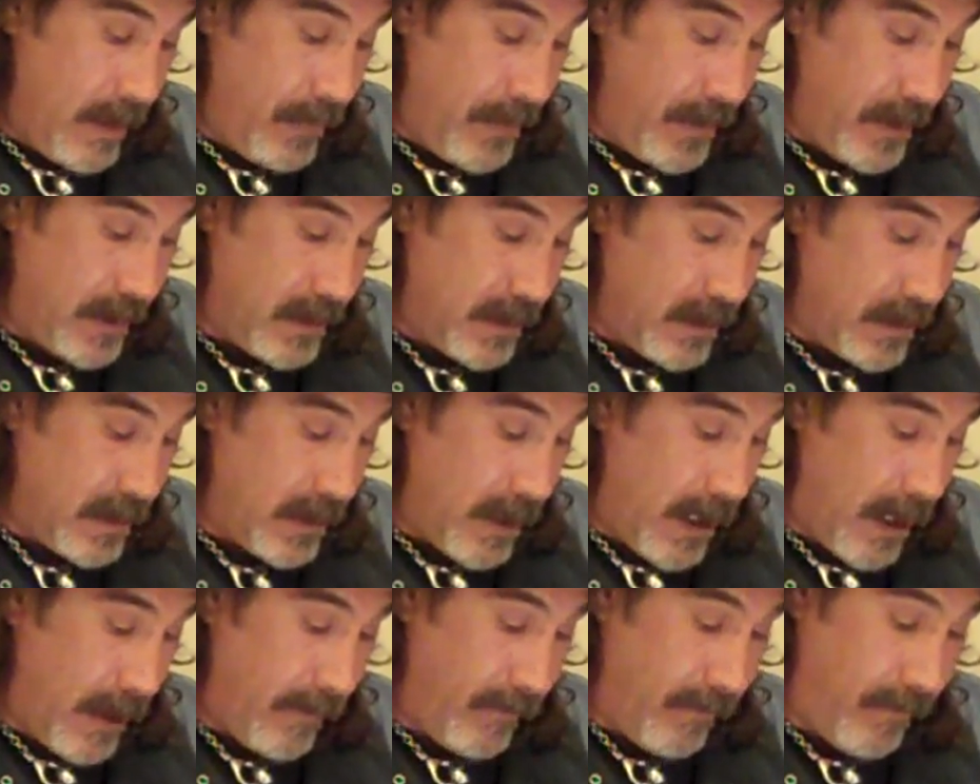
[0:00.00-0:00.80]
This is
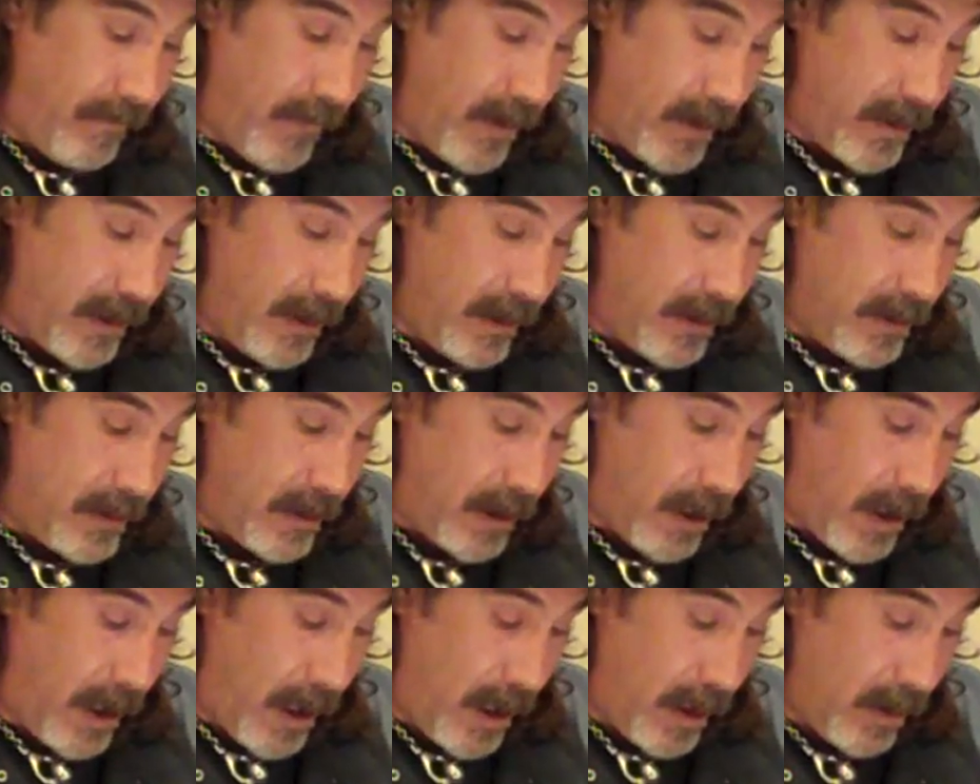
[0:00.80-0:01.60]
not fucking
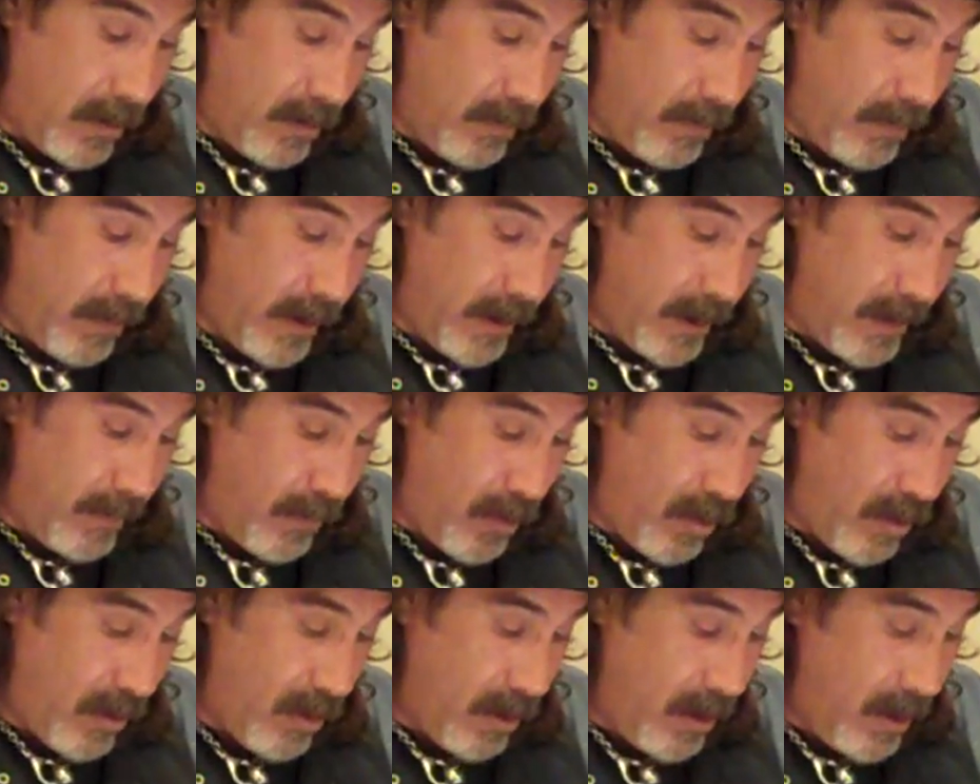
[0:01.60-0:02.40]
tolerable
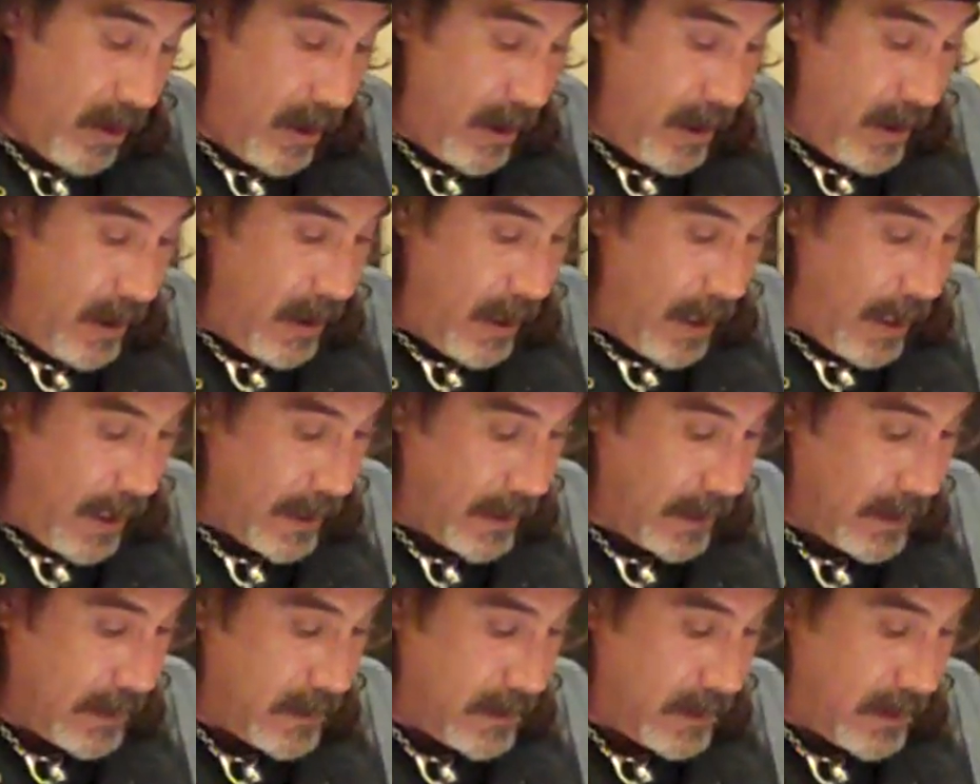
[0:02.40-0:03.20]
anymore. I
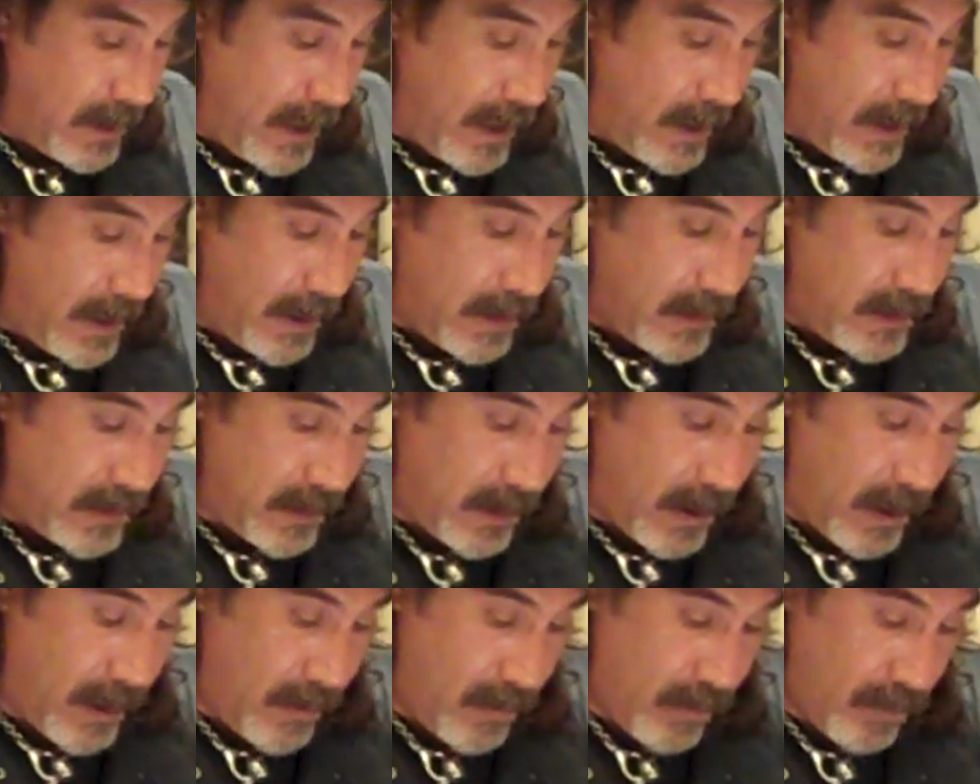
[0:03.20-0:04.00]
could stand
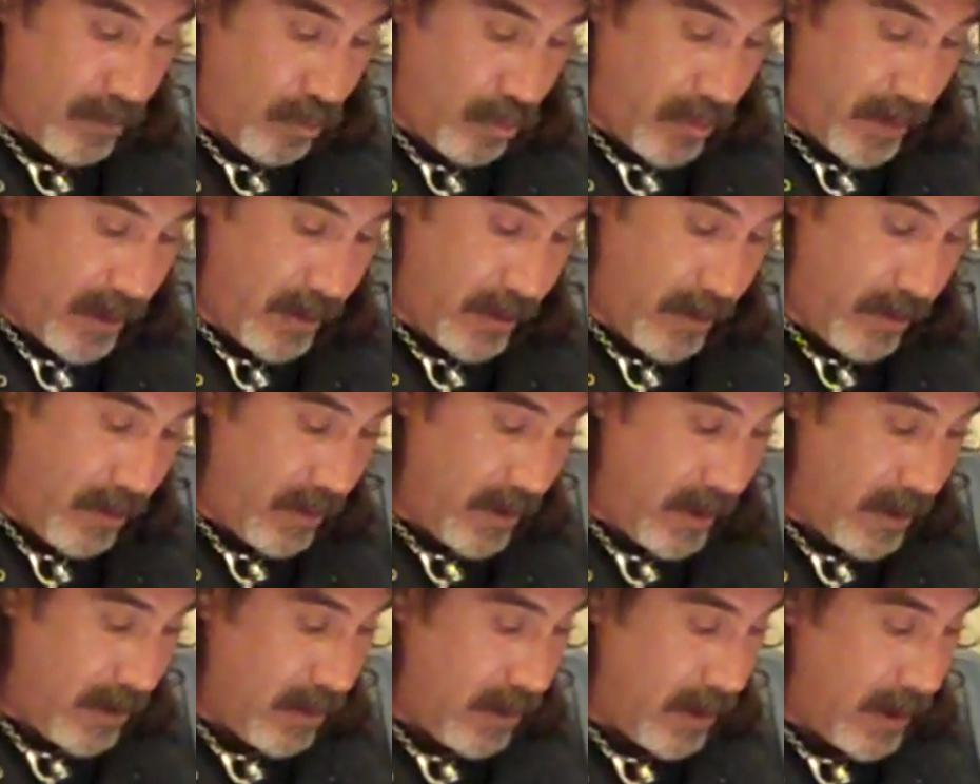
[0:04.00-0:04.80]
outside her window
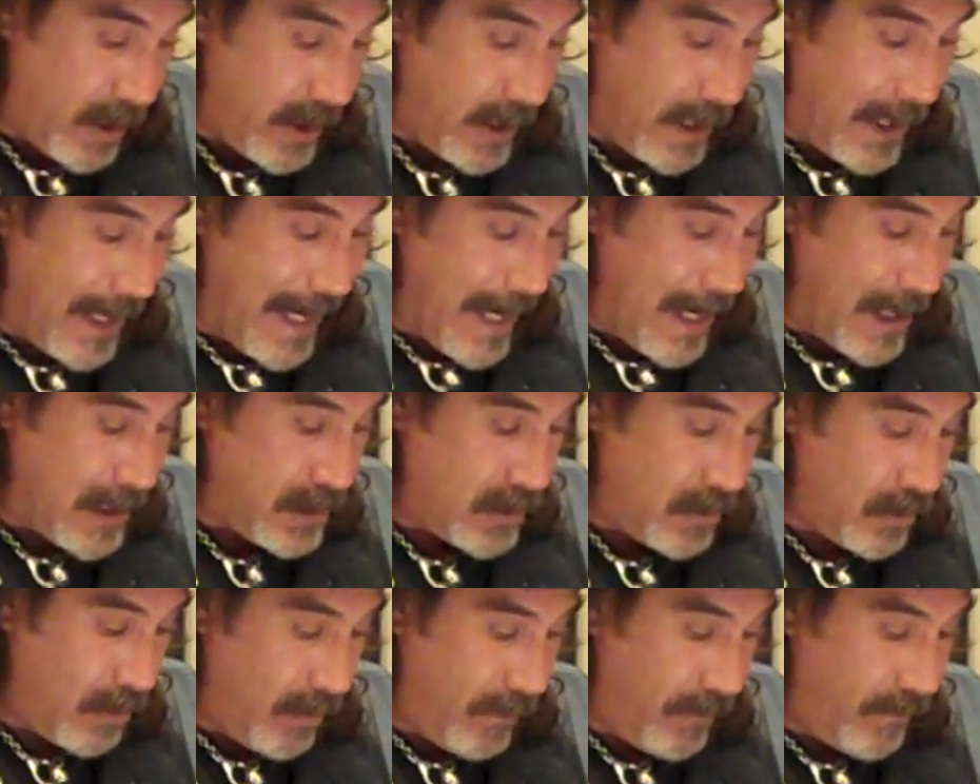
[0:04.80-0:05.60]
here like an
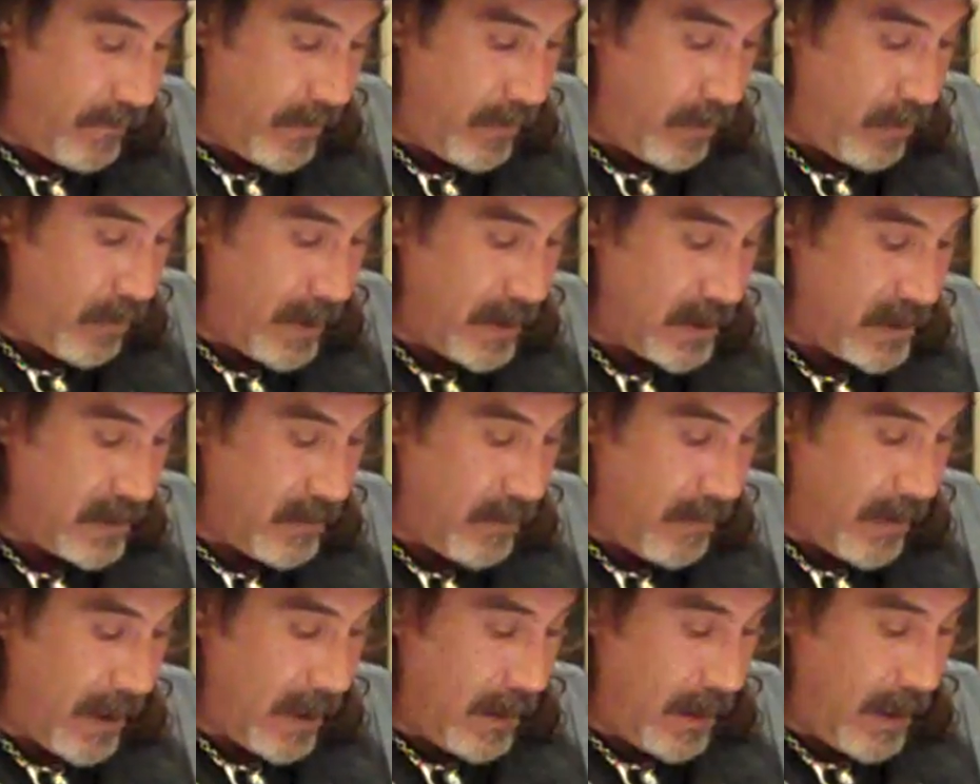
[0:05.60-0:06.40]
asshole for the rest
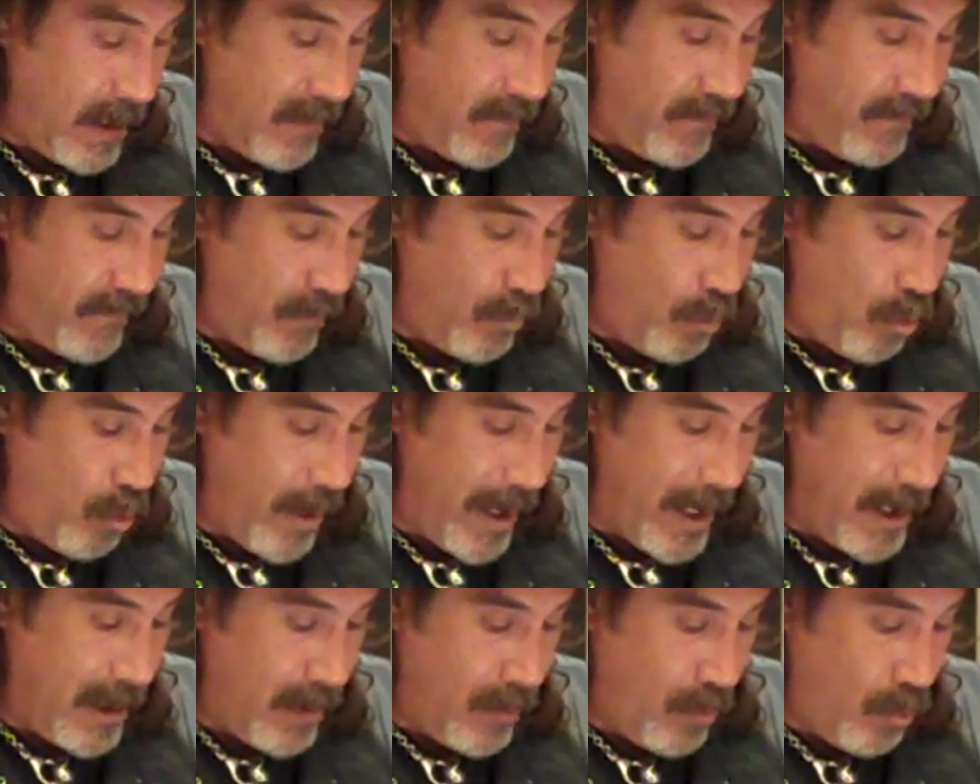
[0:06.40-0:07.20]
of my life and
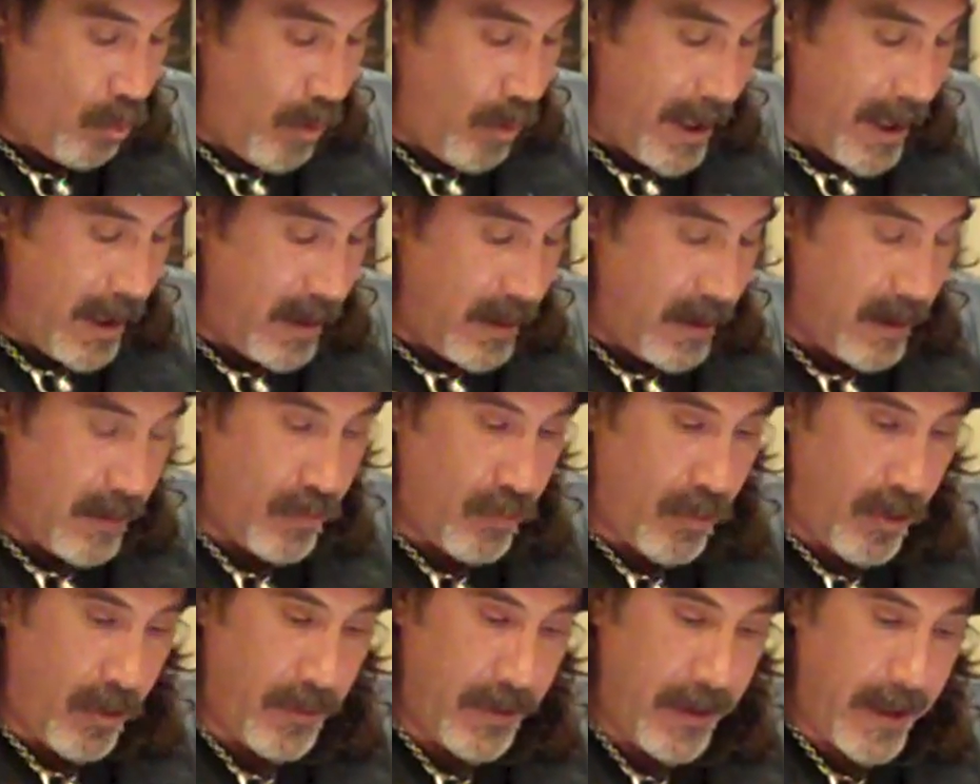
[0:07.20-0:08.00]
wait, and it
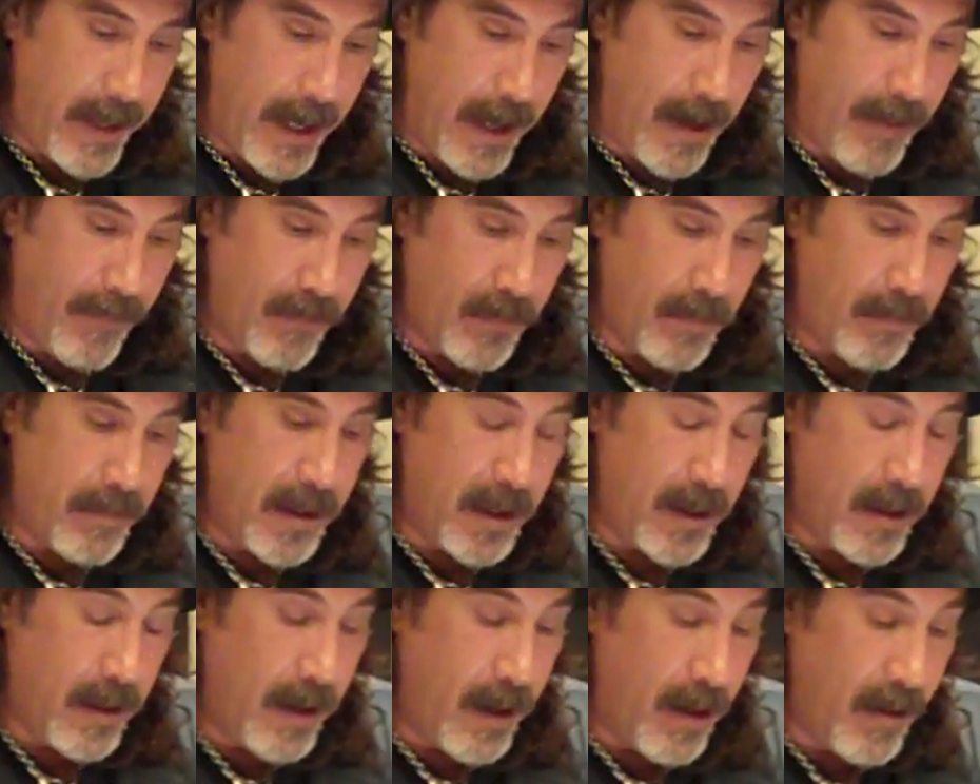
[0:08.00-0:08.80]
won't ever
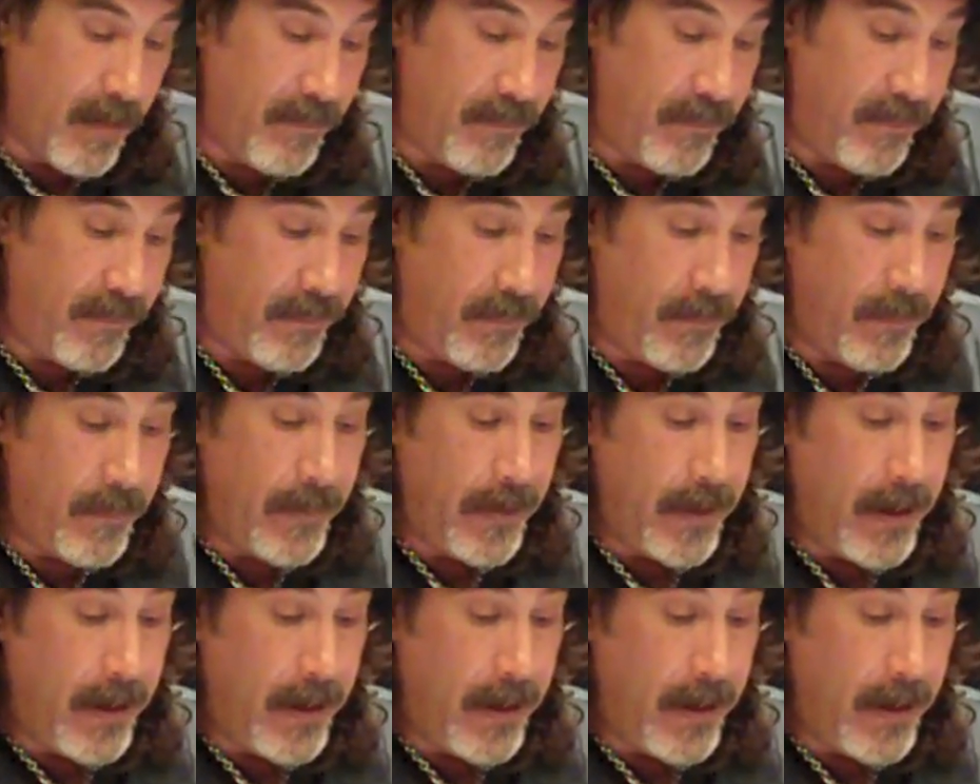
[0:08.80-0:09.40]
be enough.